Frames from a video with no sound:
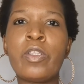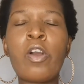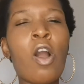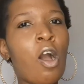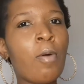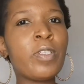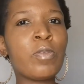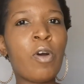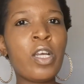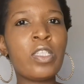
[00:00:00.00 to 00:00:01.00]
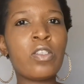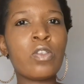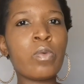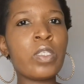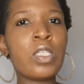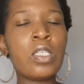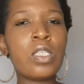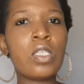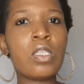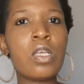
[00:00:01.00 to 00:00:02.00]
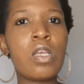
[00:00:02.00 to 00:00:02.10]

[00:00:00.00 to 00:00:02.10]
Carb Smart sauces